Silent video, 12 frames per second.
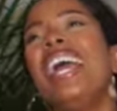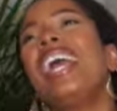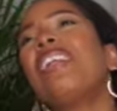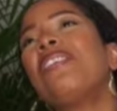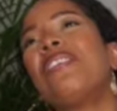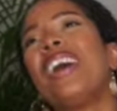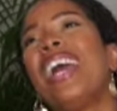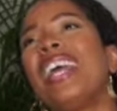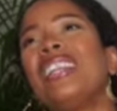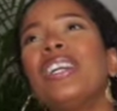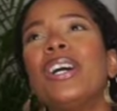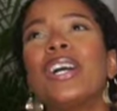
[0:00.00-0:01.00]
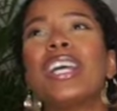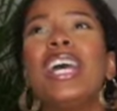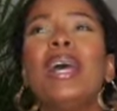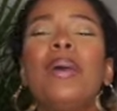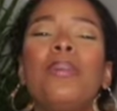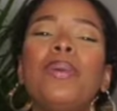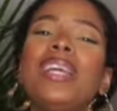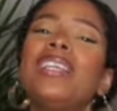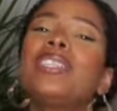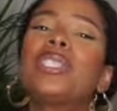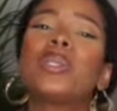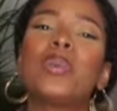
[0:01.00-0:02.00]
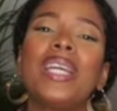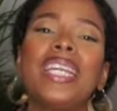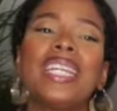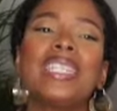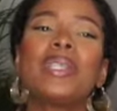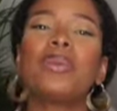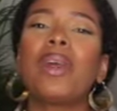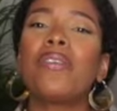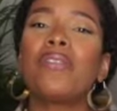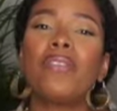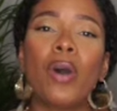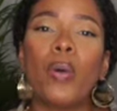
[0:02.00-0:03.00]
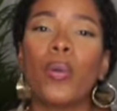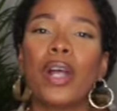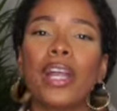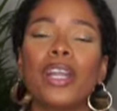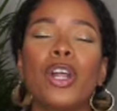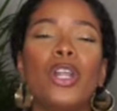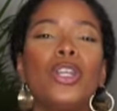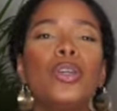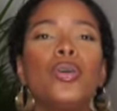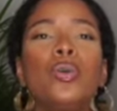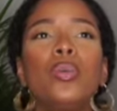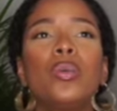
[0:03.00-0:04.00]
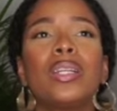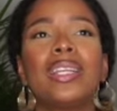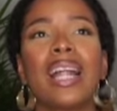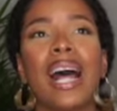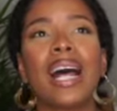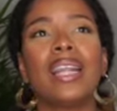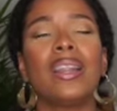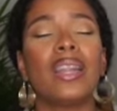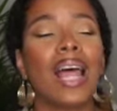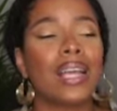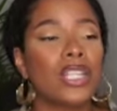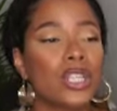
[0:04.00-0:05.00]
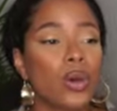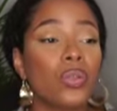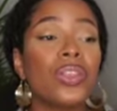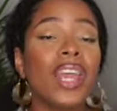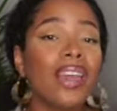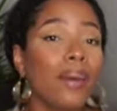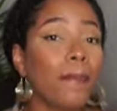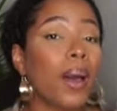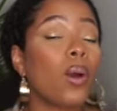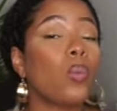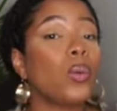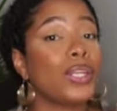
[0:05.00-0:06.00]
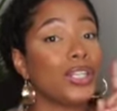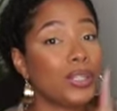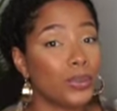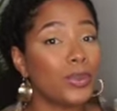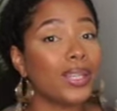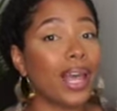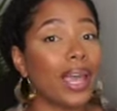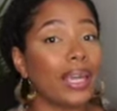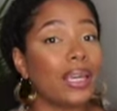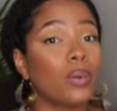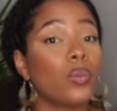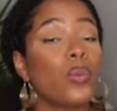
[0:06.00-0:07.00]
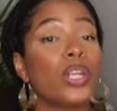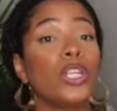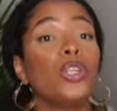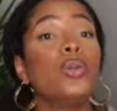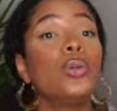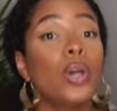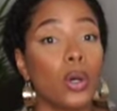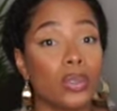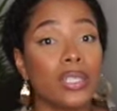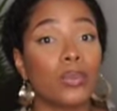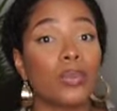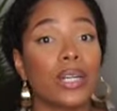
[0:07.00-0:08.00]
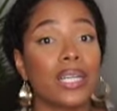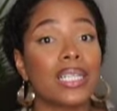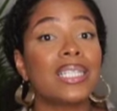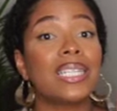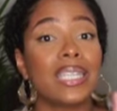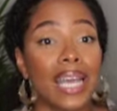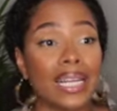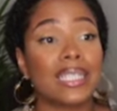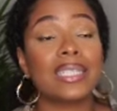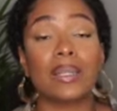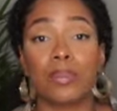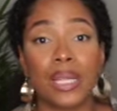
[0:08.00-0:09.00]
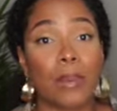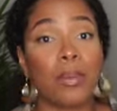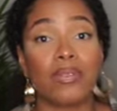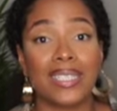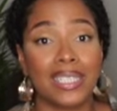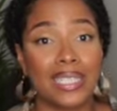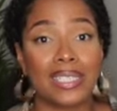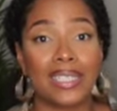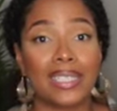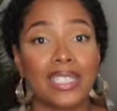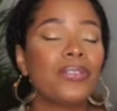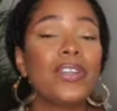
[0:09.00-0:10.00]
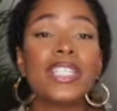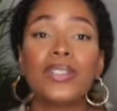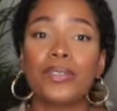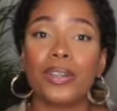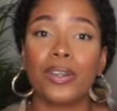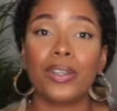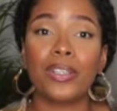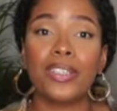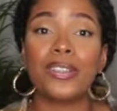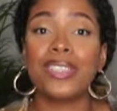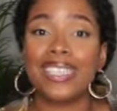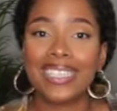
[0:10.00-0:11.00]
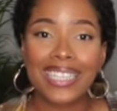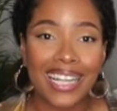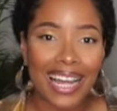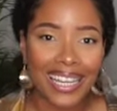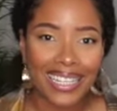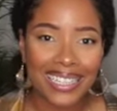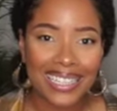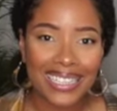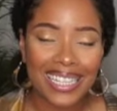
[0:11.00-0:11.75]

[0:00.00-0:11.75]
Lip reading: Anyway, look, being sweet is the way forward. You would not like to go. Think about what you would like when you go somewhere to get some type of assistance. First of all, you need a client.